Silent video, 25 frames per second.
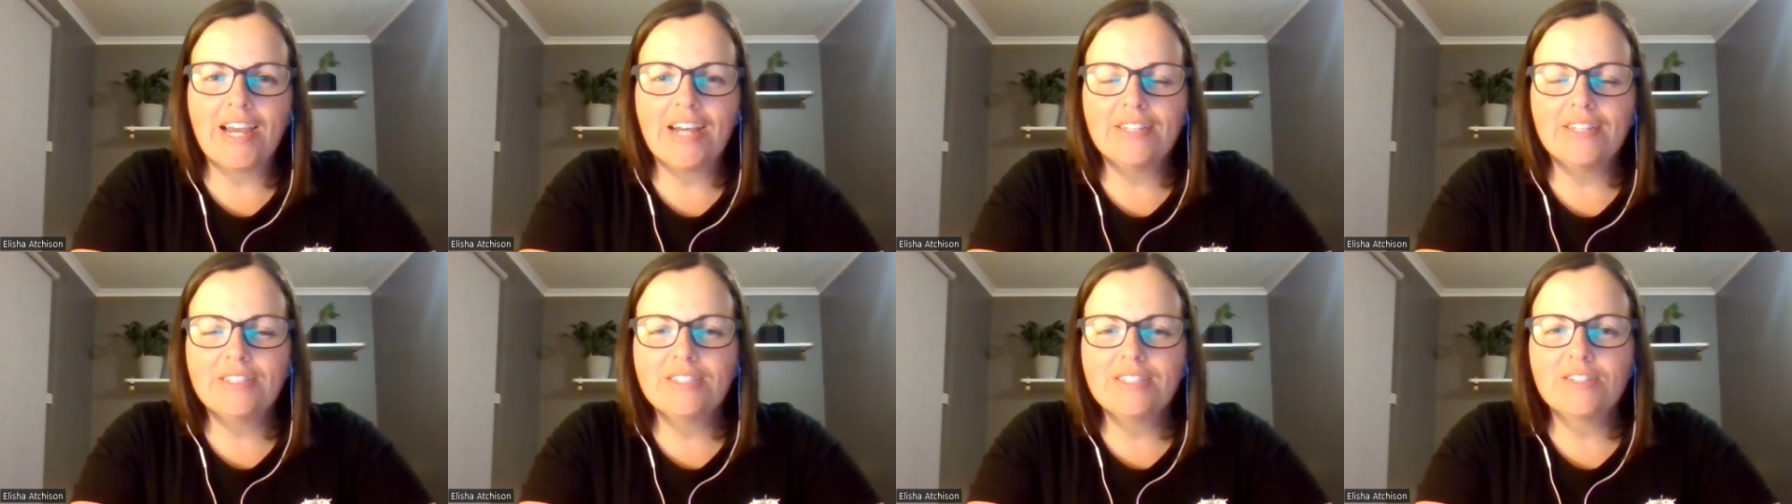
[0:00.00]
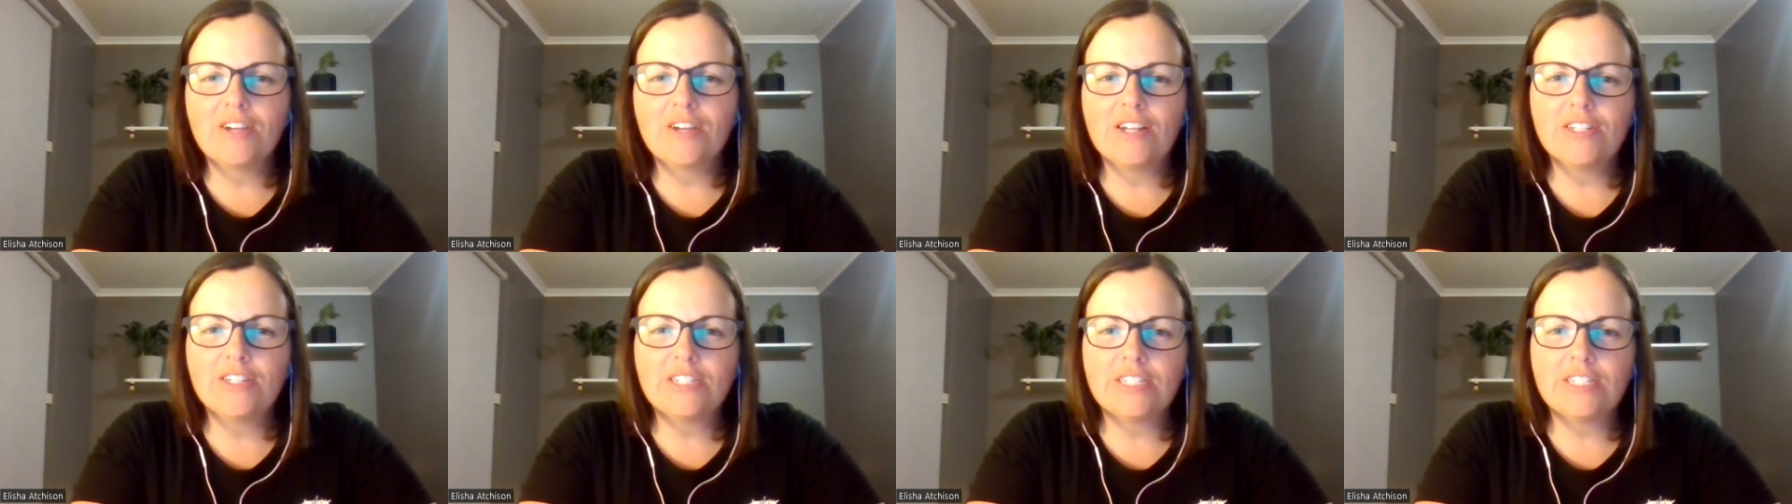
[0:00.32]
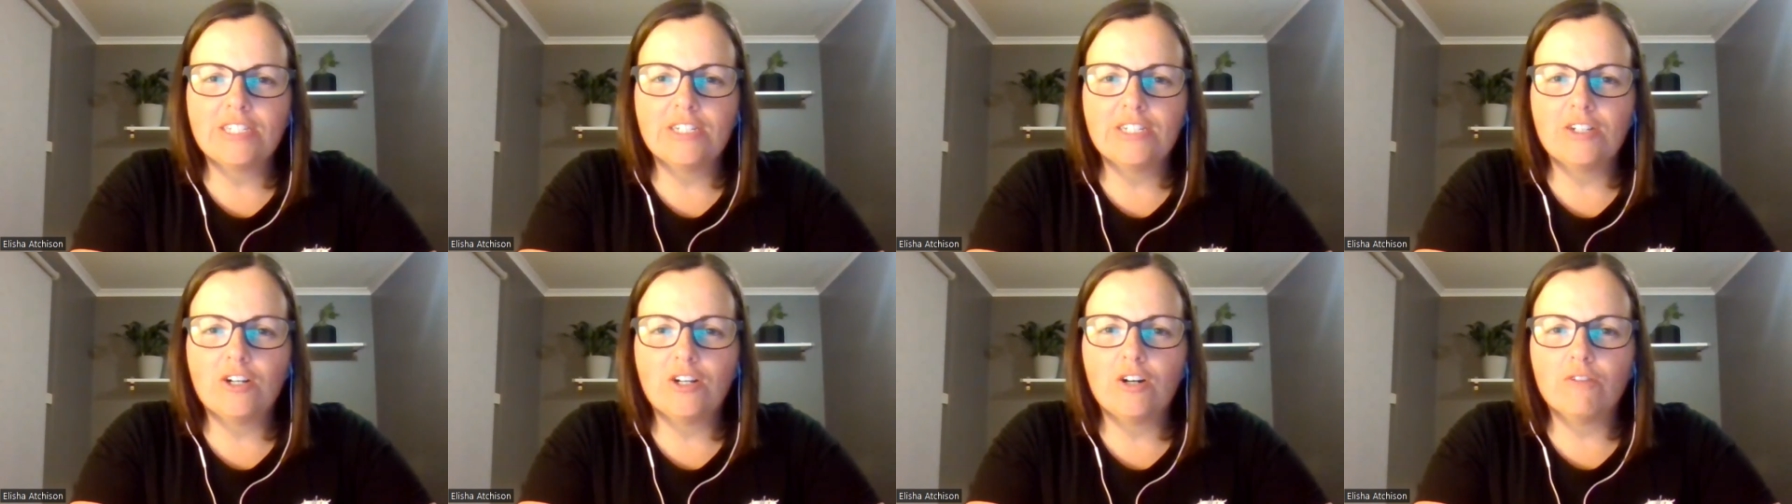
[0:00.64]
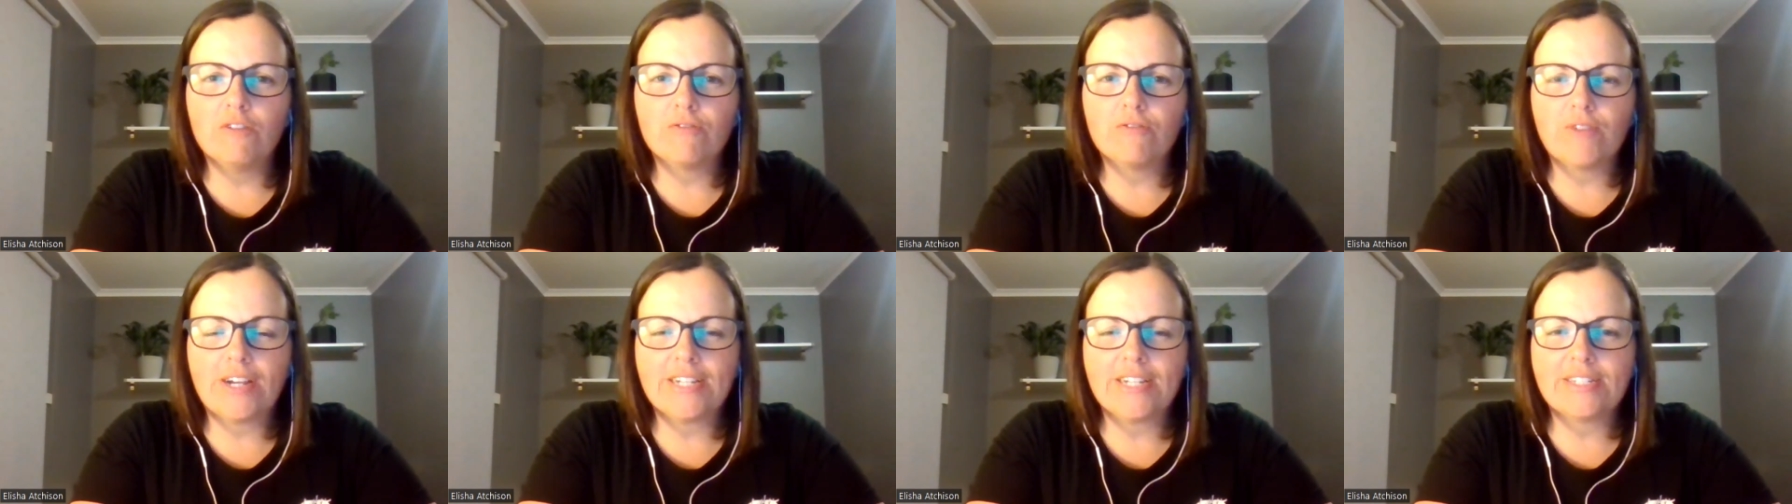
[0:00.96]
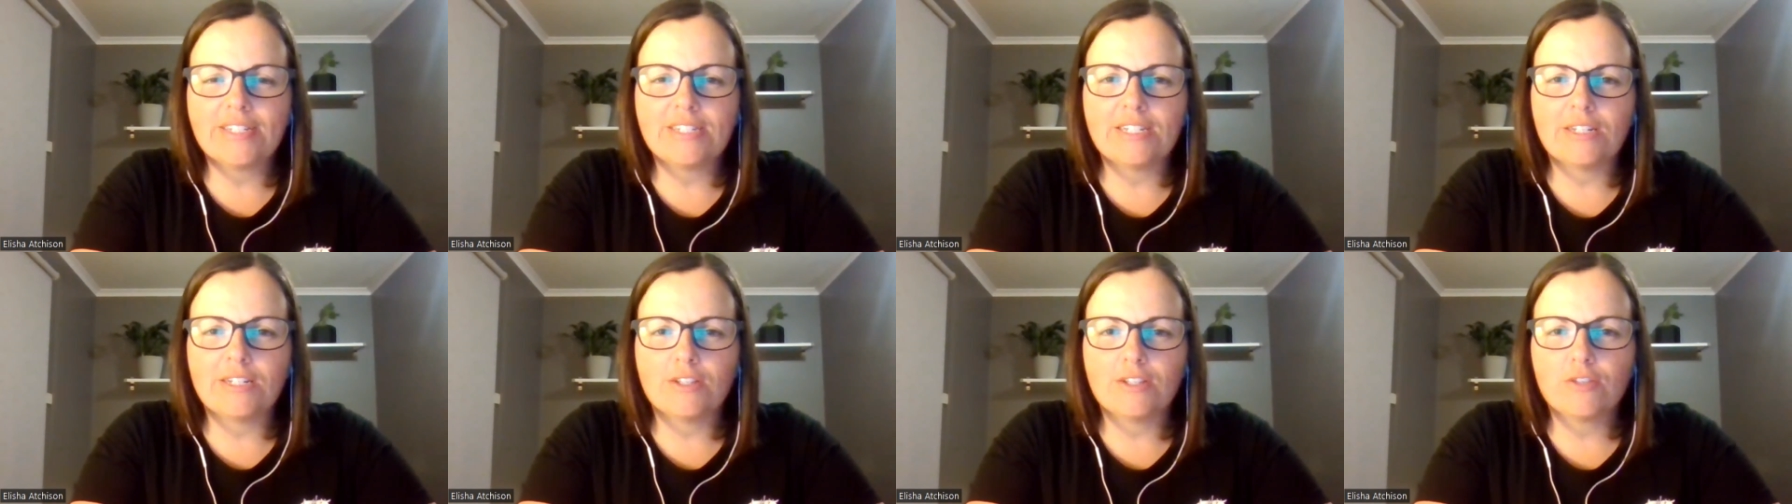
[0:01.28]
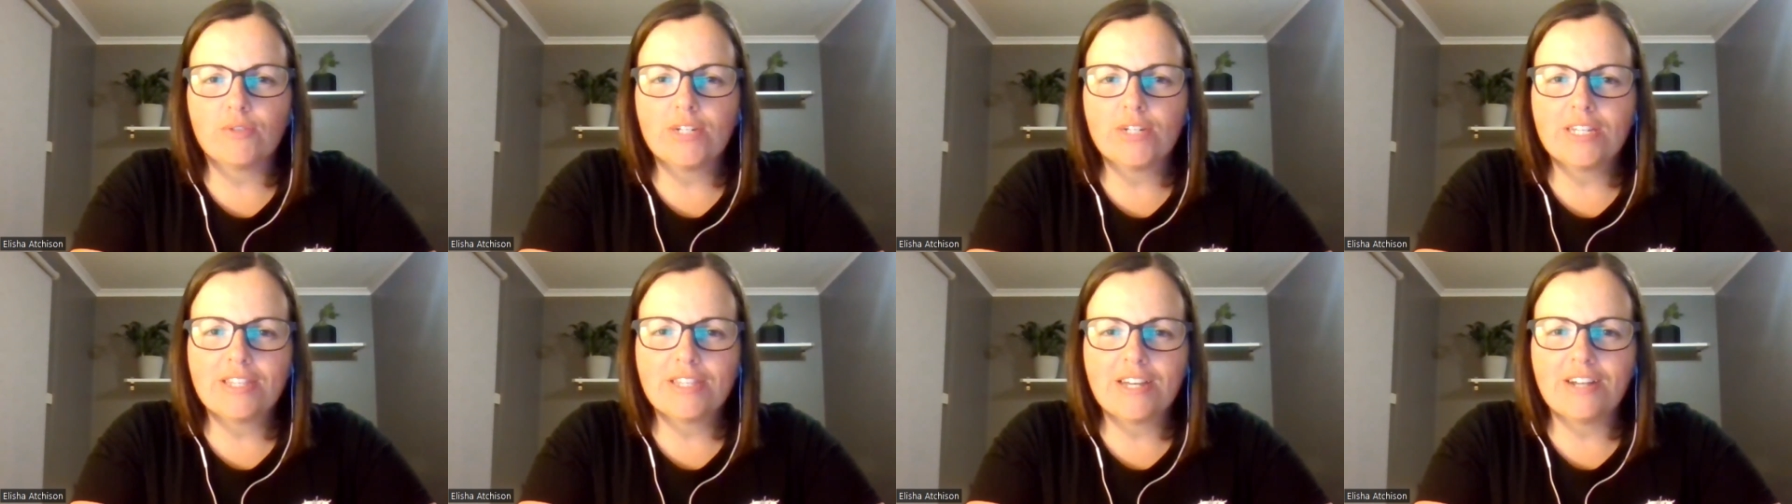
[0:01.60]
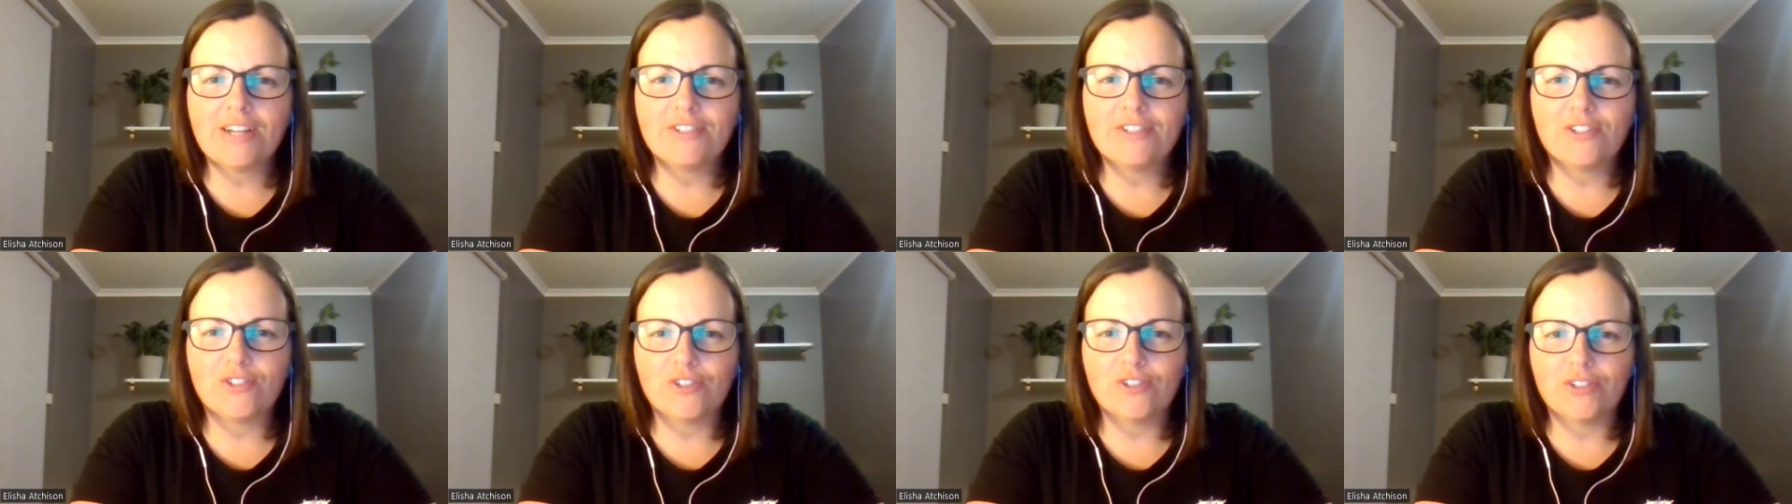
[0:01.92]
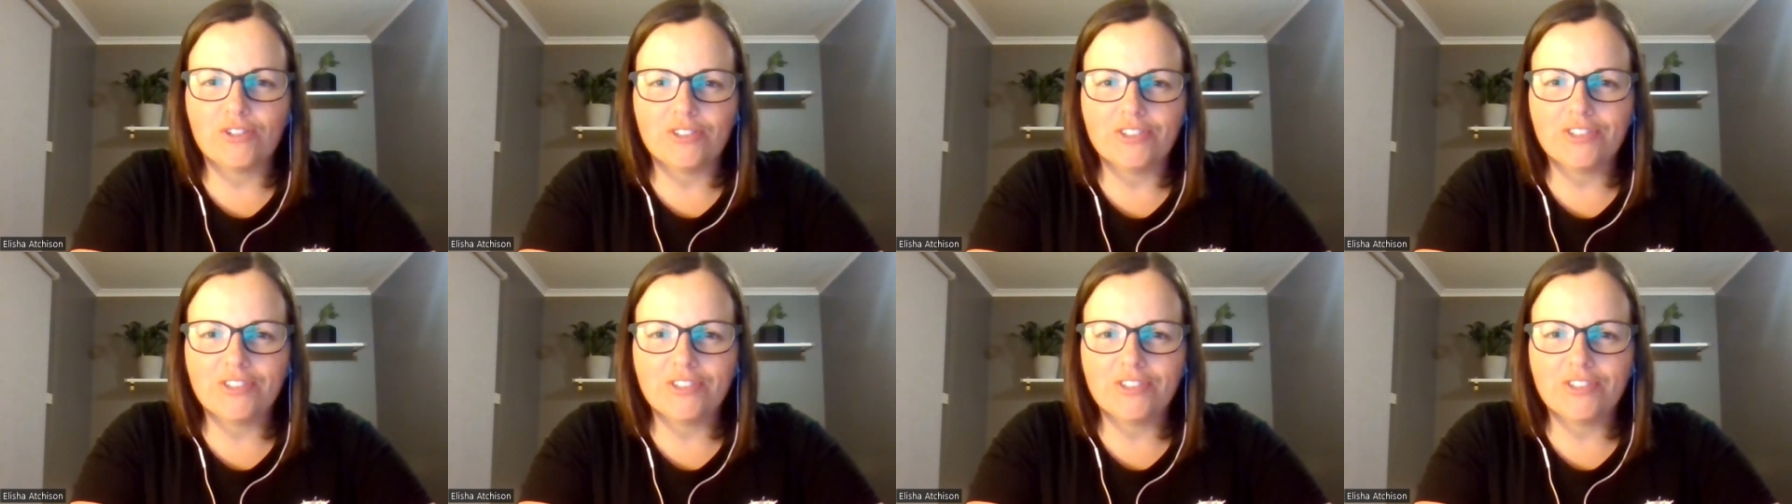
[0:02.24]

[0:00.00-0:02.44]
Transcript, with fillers: had this idea of raising $3,000.